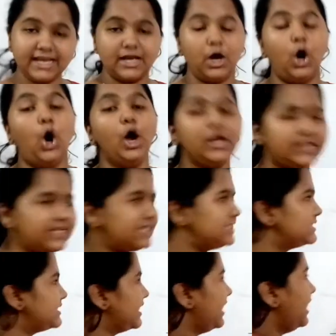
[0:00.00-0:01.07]
all these
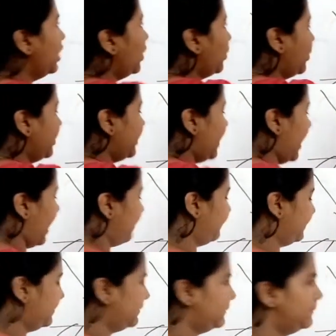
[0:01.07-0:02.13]
three would happen.
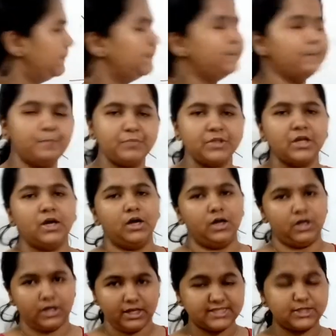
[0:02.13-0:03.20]

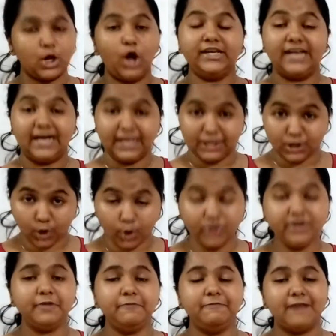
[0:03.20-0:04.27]
It's not alone
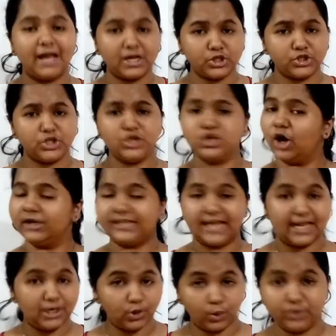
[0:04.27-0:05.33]
reflection, not
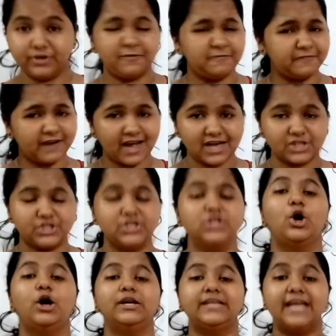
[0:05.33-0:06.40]
alone refraction,
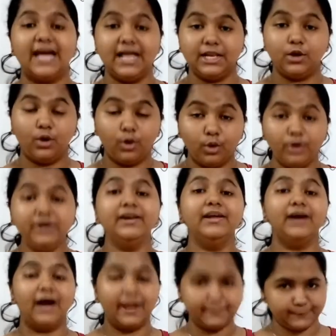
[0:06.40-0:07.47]
not alone
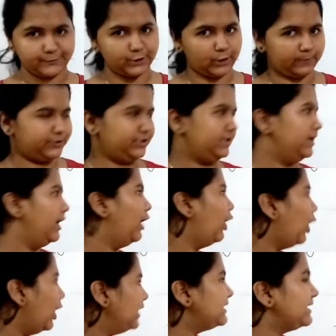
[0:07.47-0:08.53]
absorption.
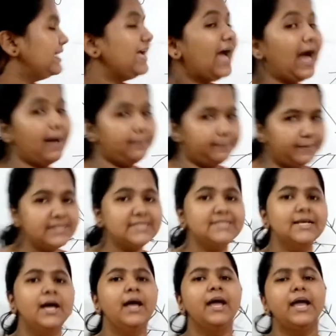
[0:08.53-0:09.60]
All three happens
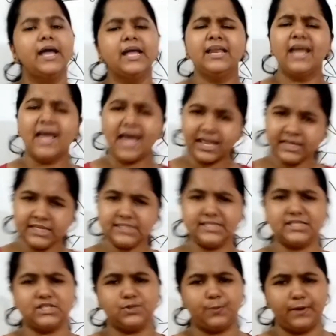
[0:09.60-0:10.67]
in any
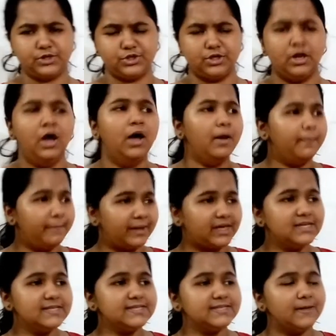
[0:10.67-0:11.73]
situation.
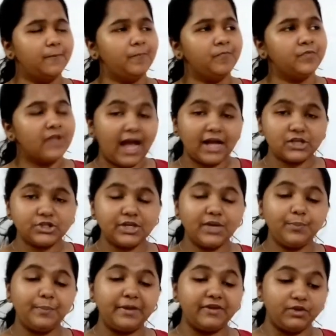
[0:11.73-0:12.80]
Because
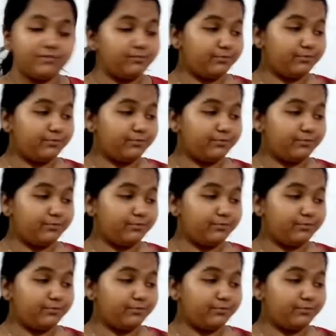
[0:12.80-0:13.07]
actually